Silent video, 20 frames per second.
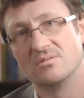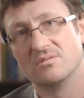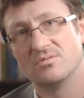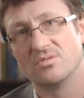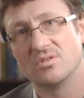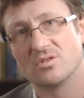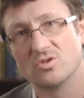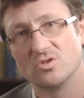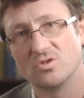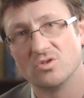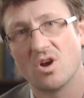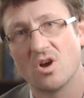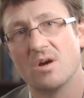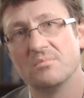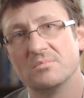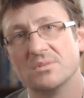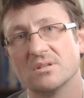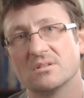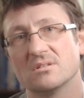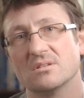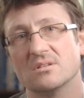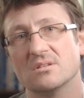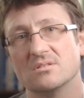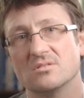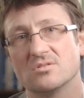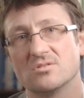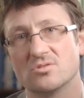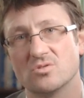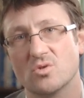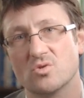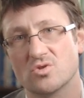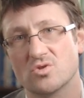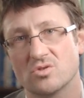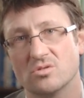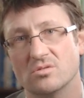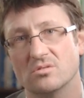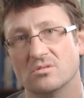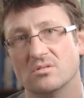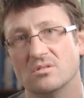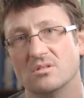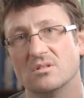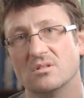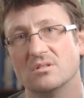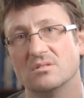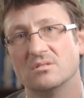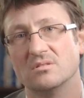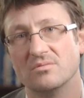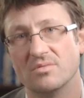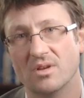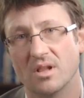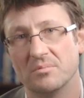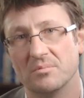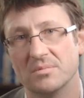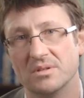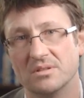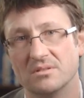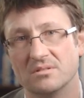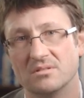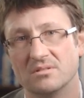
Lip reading: for economic and social development.